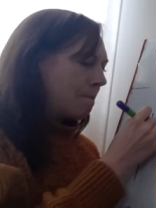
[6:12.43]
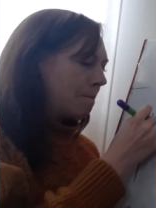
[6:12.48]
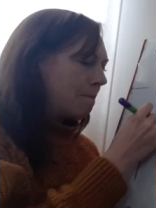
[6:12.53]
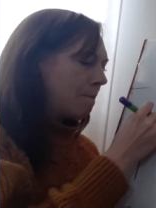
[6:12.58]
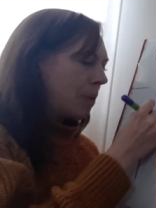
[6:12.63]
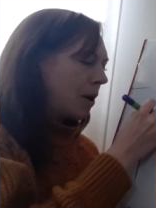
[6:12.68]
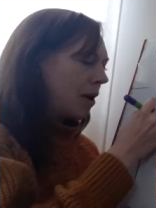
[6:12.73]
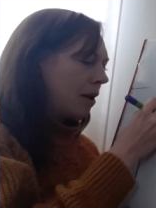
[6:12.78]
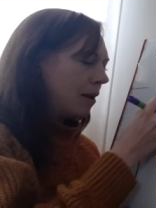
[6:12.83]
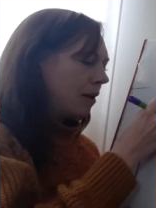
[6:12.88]

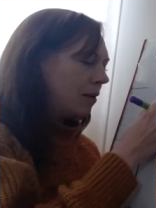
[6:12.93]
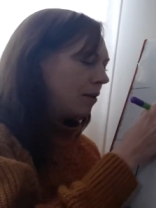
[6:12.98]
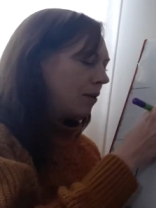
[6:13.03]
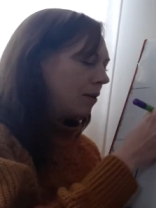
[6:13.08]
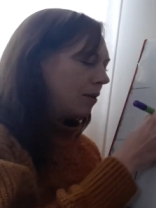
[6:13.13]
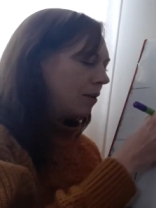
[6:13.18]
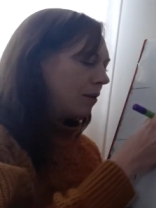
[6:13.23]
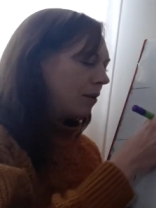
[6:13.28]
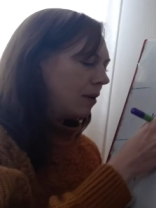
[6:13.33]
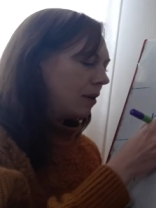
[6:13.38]
P
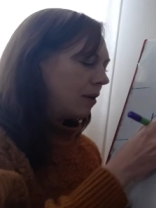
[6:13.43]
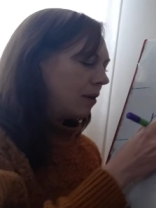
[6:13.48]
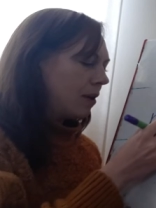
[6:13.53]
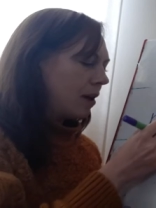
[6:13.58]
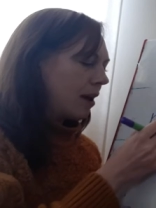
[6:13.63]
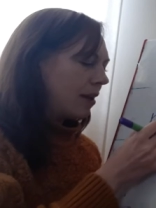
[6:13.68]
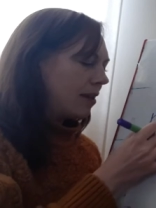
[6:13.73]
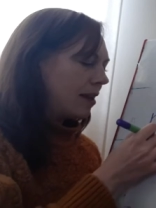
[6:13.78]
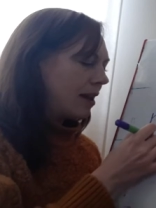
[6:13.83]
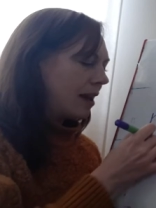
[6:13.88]

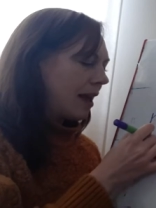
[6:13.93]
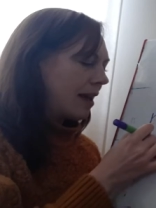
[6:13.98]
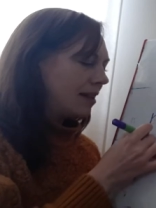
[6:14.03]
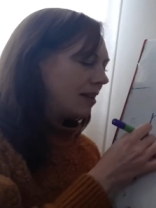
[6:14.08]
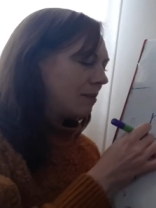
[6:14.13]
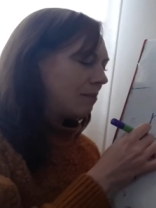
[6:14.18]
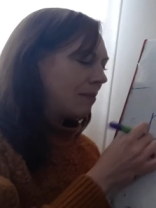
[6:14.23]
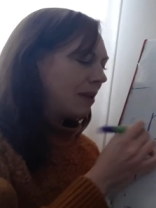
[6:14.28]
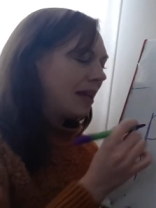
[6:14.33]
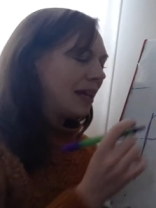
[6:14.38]
and the
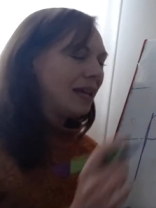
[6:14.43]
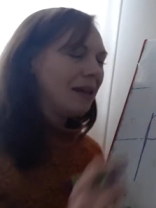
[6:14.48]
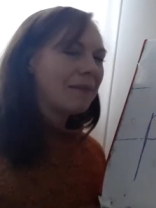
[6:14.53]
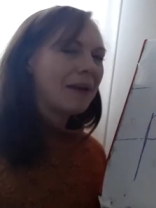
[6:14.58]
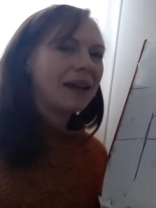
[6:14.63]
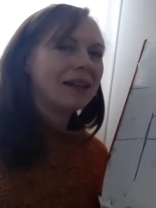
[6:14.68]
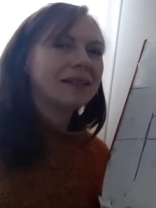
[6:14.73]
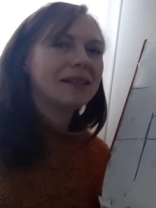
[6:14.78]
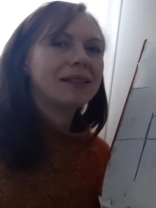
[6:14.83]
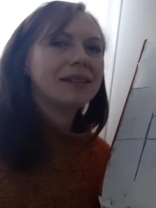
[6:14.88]
letter P
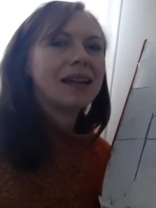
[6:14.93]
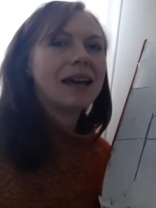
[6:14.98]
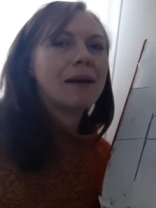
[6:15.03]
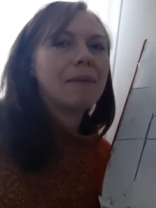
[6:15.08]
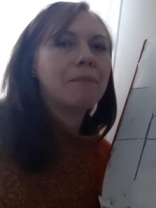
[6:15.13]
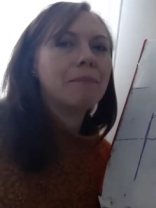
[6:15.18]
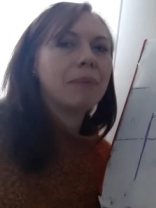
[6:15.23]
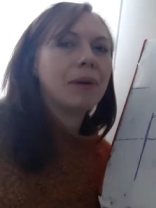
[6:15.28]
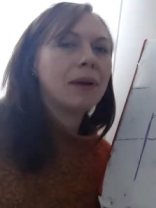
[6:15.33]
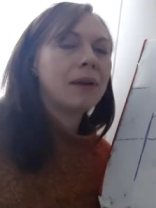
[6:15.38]
makes a
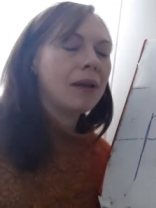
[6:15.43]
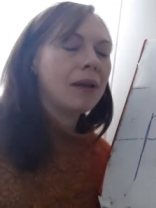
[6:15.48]
sound P,